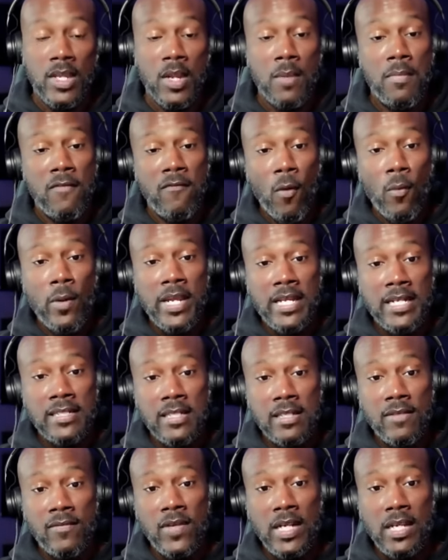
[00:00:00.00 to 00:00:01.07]
Before we get into
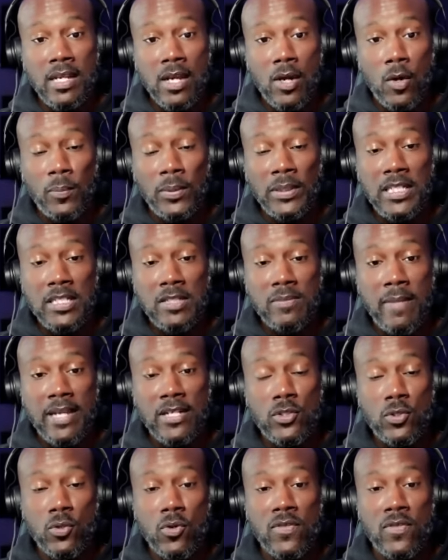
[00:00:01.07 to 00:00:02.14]
the video, please make
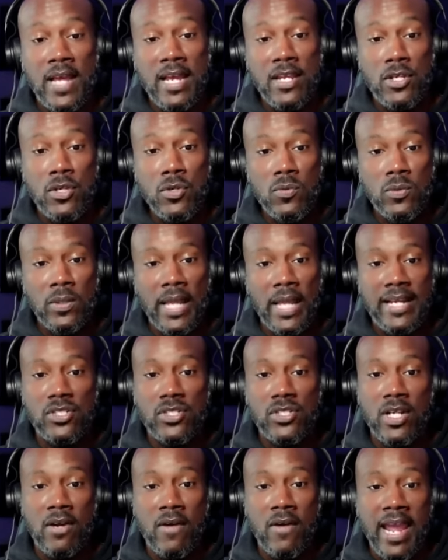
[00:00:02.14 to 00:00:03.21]
sure that you like,
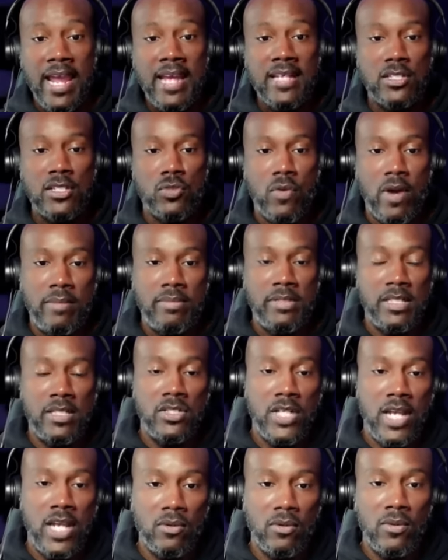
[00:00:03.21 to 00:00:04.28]
share, and subscribe to the
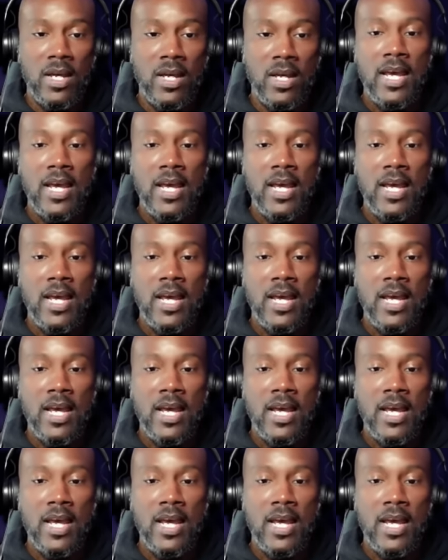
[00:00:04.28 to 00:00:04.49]
channel.